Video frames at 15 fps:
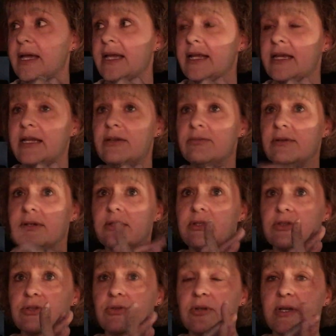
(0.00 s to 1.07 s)
and I need to run to the
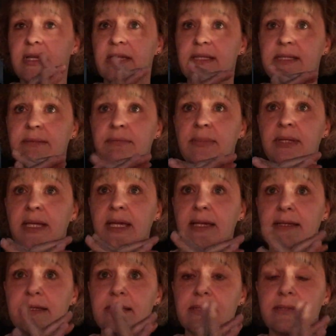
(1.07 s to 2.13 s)
store and get some
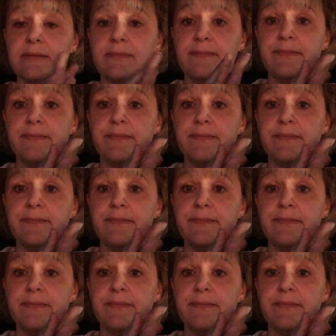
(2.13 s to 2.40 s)
bananas.